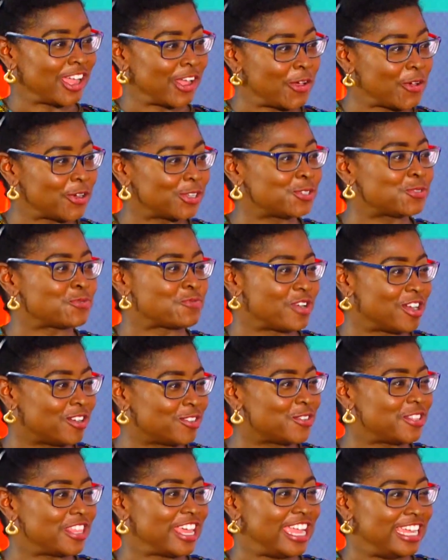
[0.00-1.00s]
I got
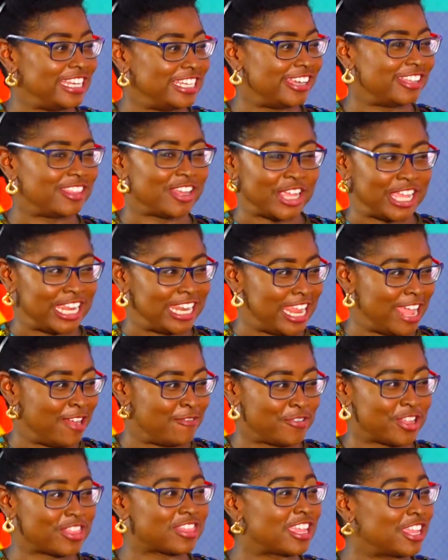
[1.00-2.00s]
around to the idea that in
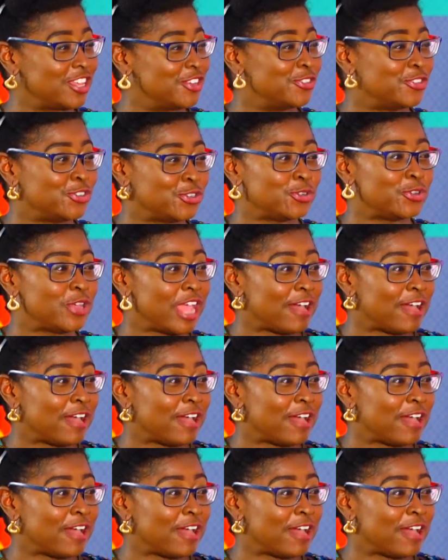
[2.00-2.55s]
everything you do,